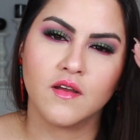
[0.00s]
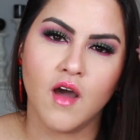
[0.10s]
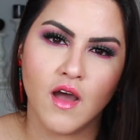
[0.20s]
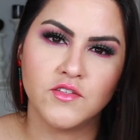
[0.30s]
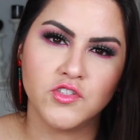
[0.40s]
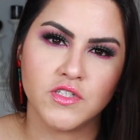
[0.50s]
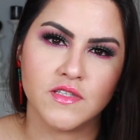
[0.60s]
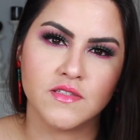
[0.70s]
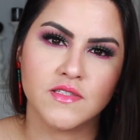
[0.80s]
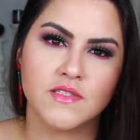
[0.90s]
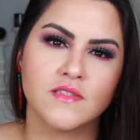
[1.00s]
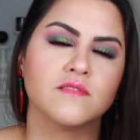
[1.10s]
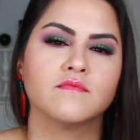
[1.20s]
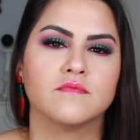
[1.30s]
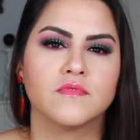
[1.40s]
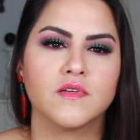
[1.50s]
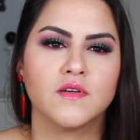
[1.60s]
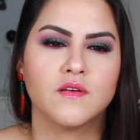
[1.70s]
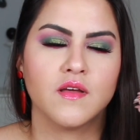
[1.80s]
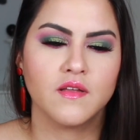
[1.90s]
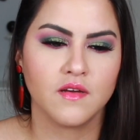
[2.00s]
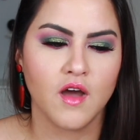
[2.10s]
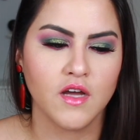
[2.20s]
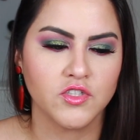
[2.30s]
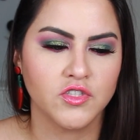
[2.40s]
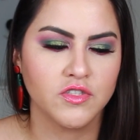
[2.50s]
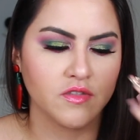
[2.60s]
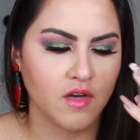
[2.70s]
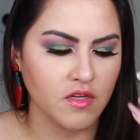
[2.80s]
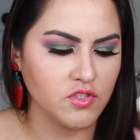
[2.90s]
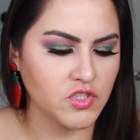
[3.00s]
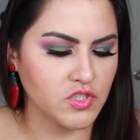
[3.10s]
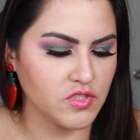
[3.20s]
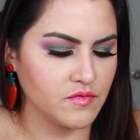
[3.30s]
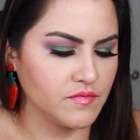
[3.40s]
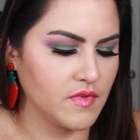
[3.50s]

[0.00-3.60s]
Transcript: conscience. Conscience.